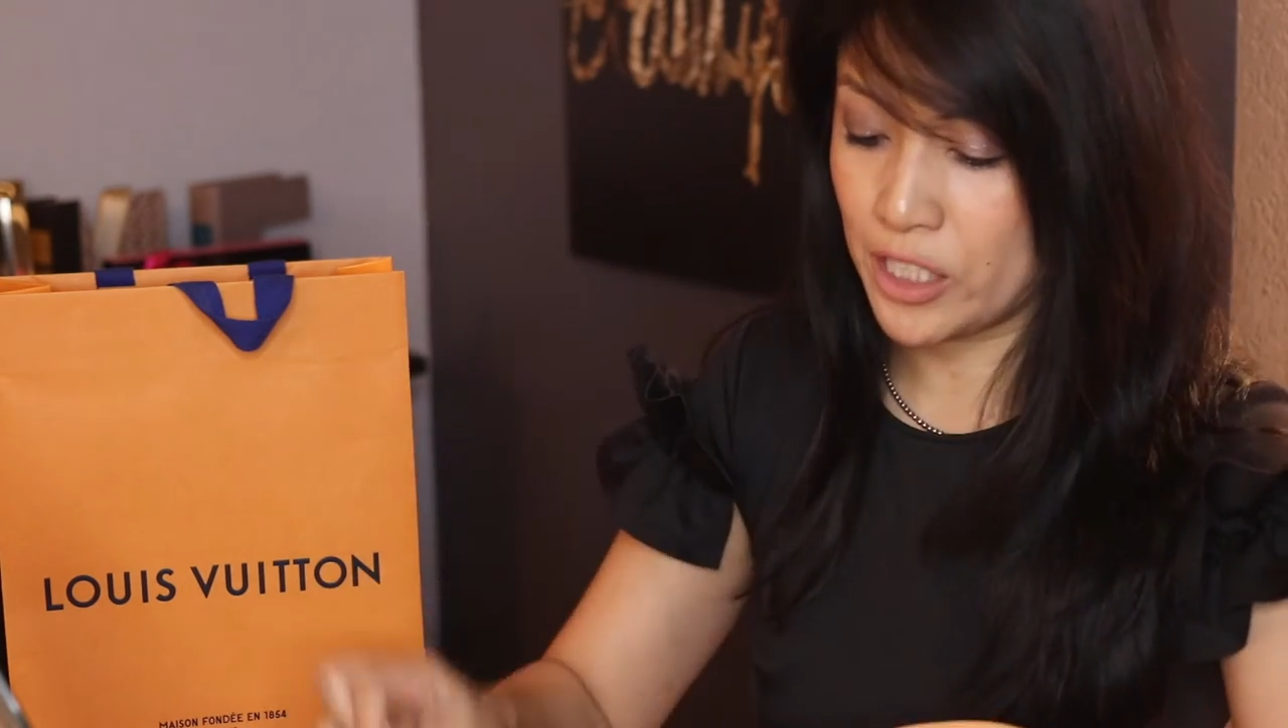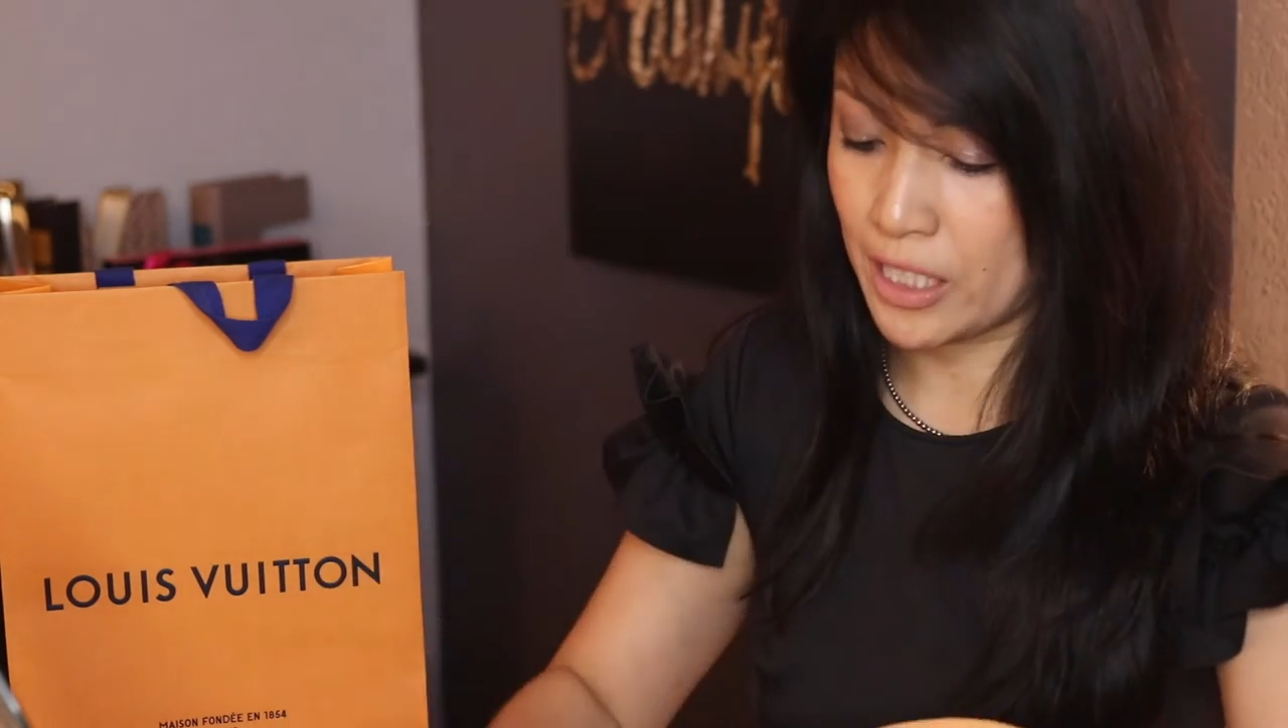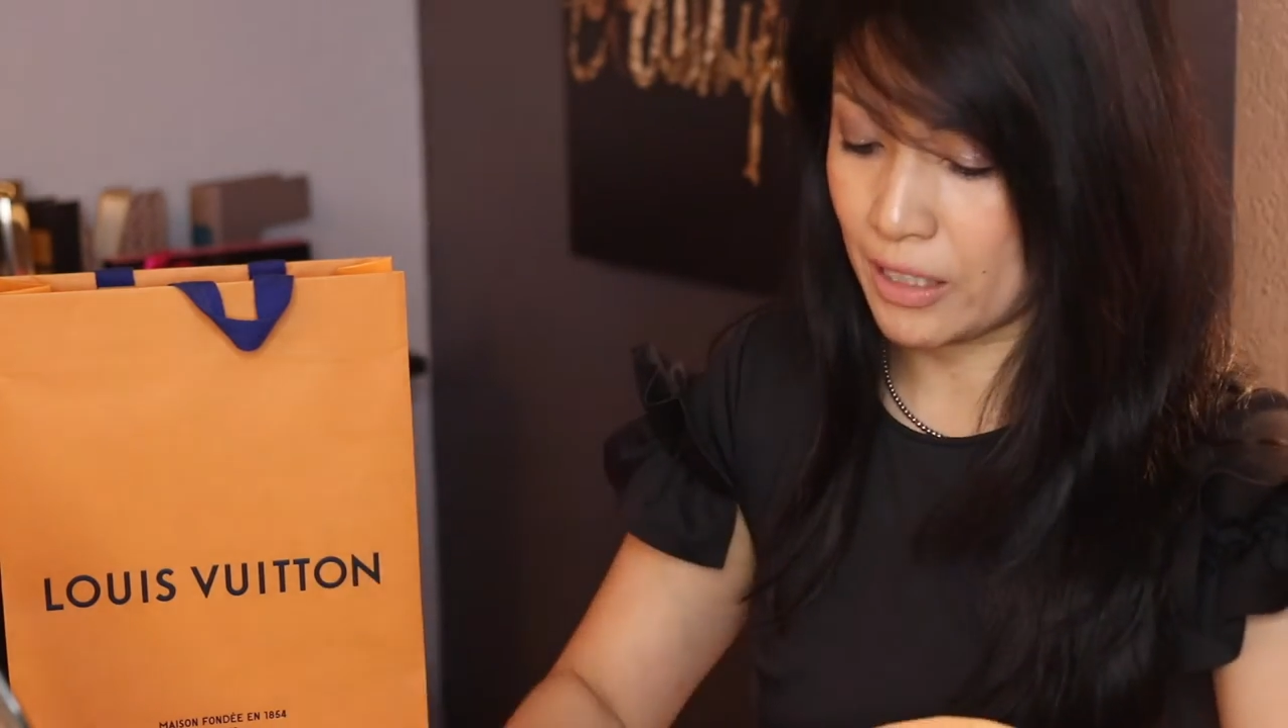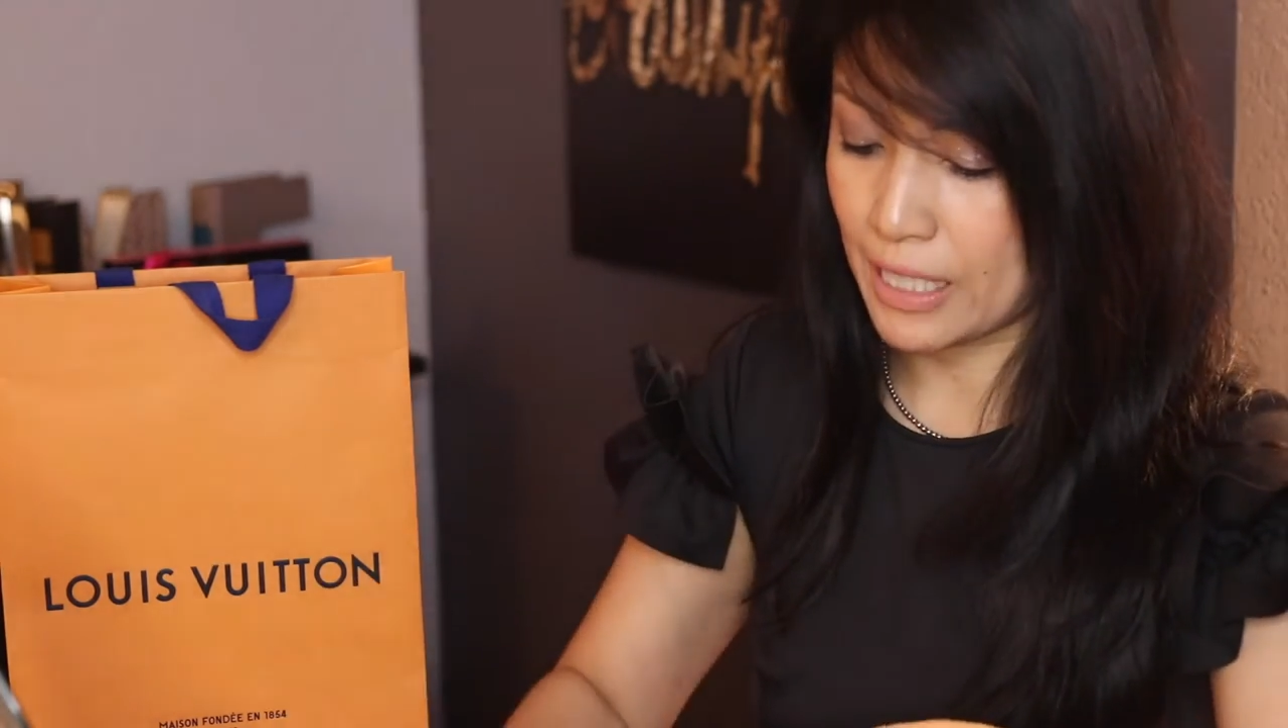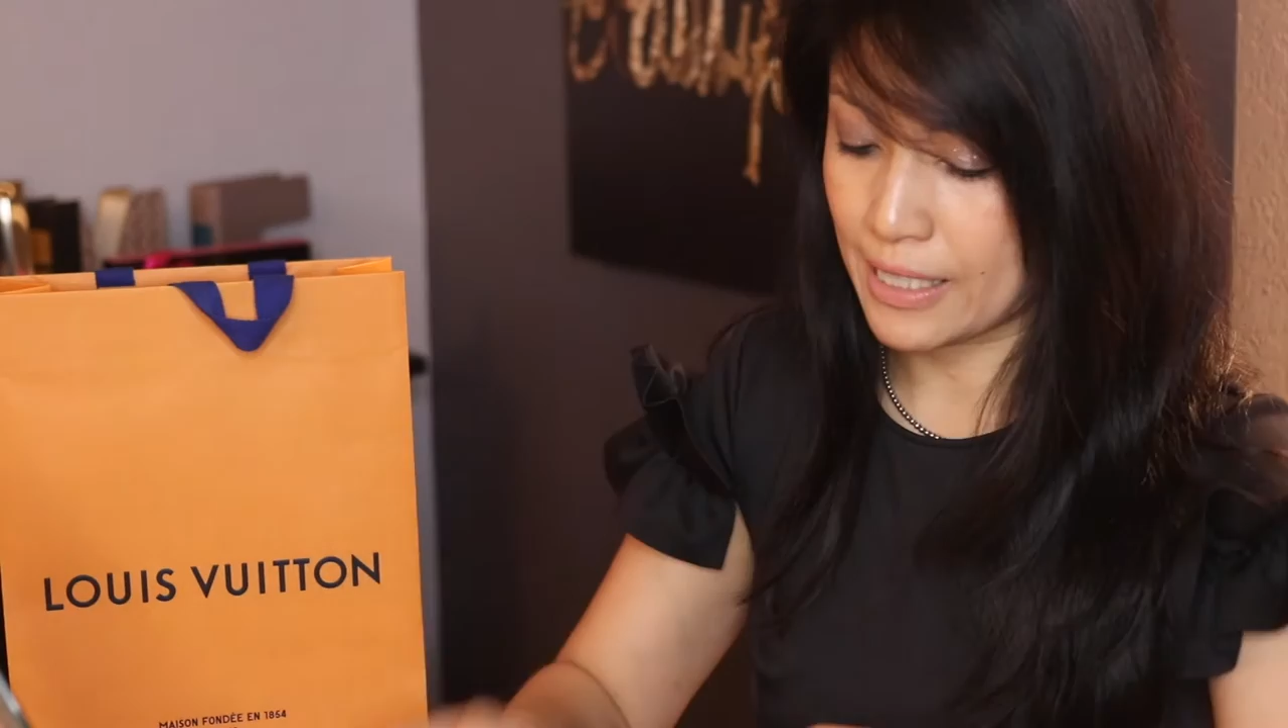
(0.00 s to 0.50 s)

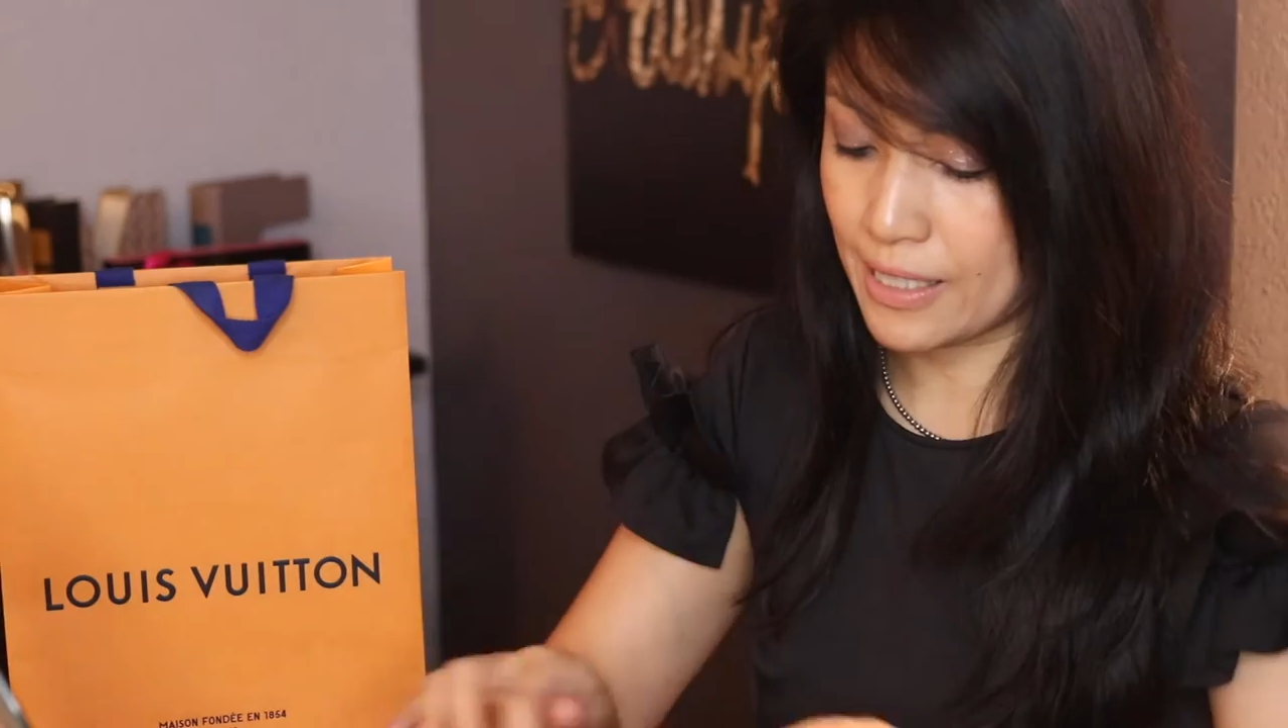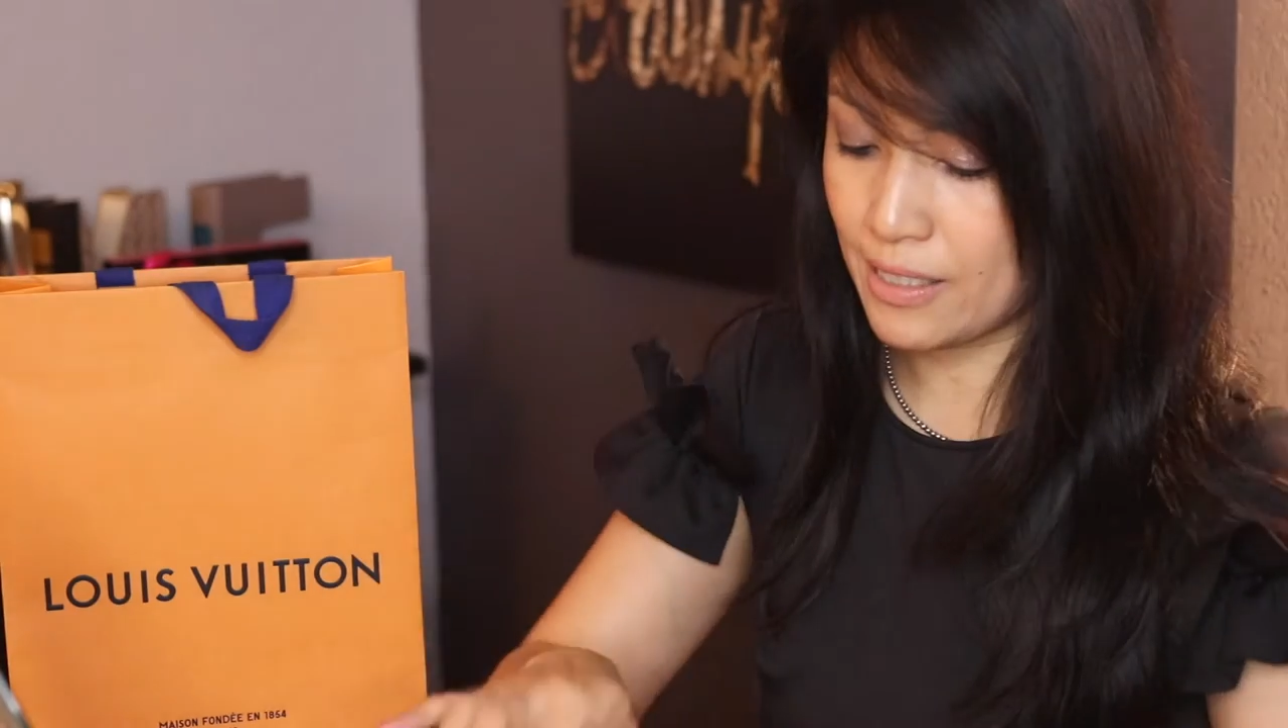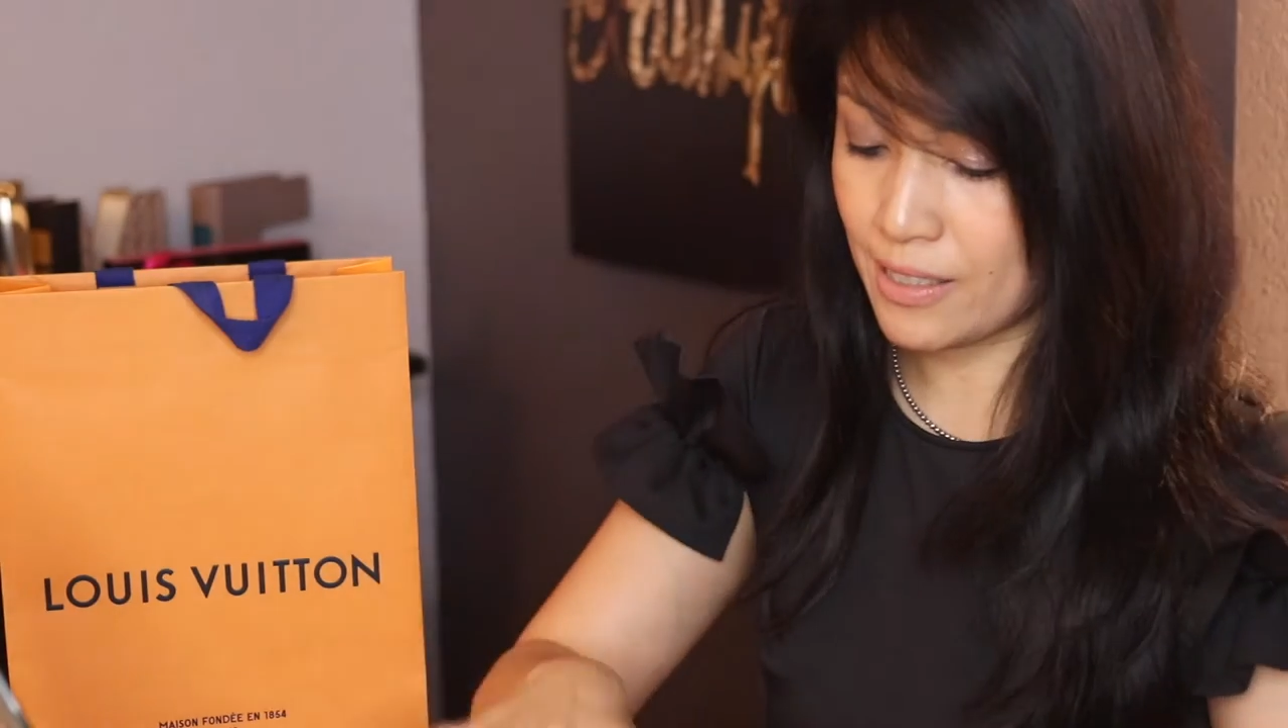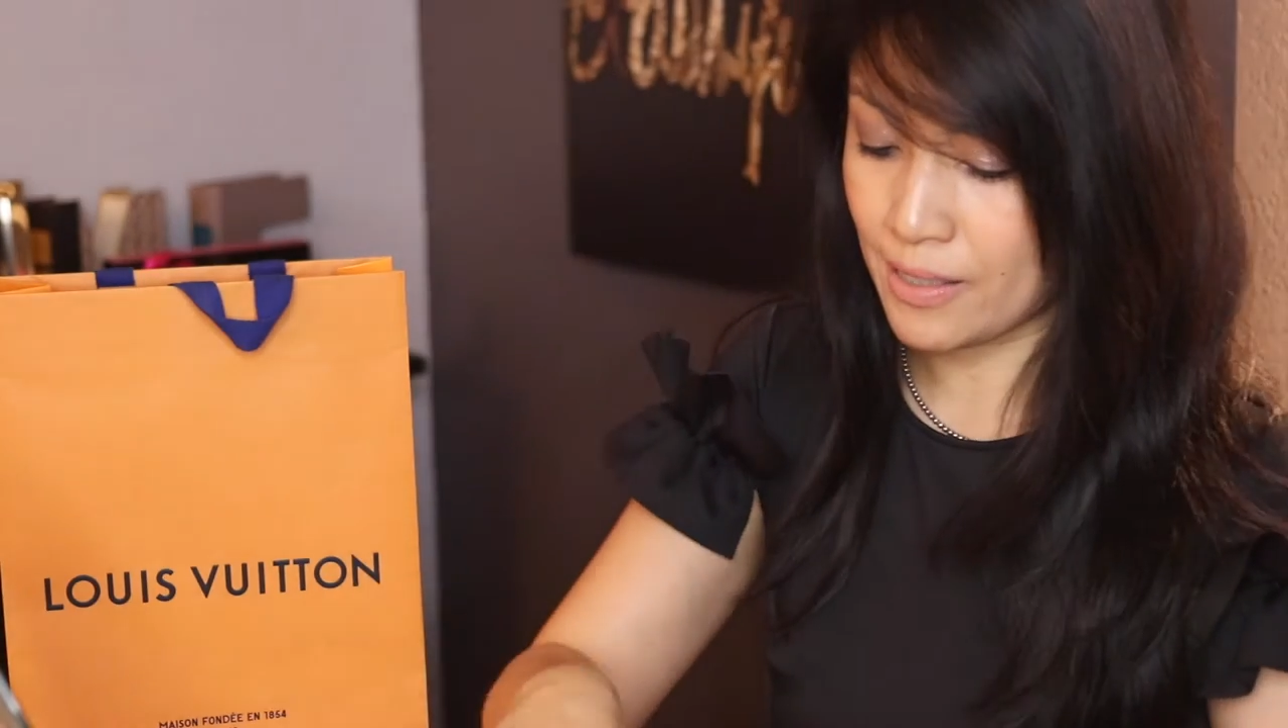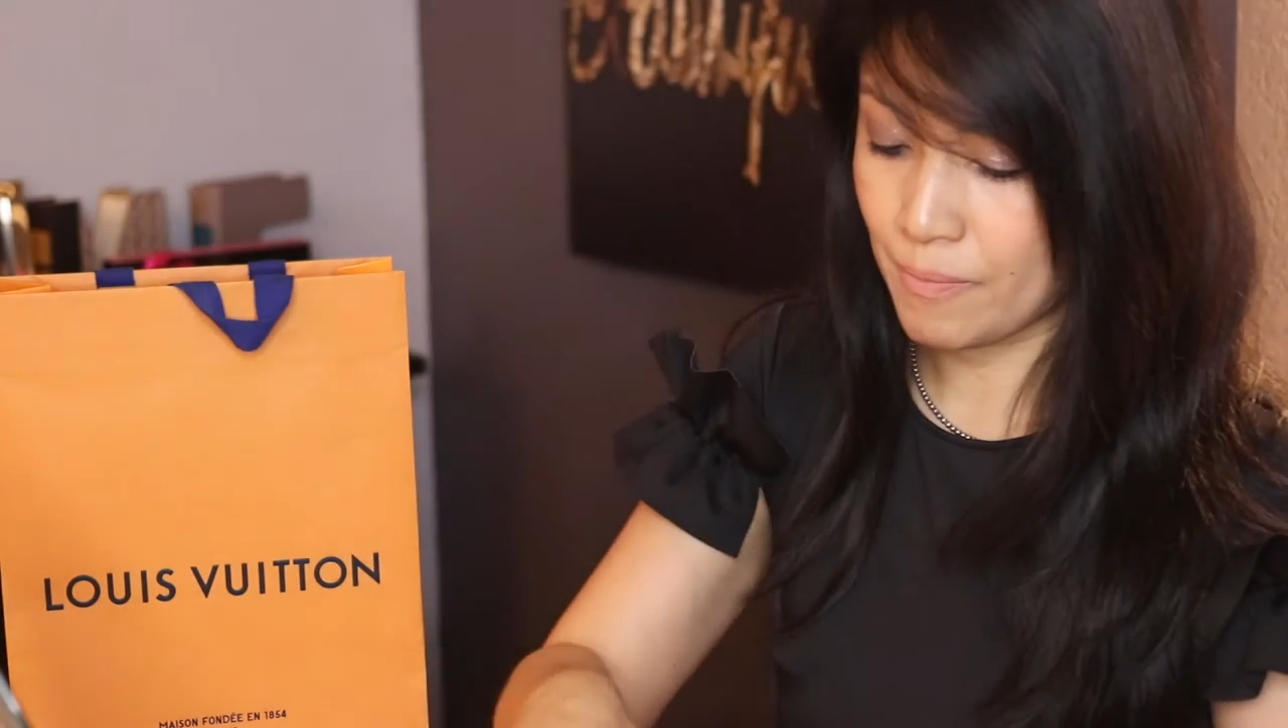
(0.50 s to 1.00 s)
sunglasses.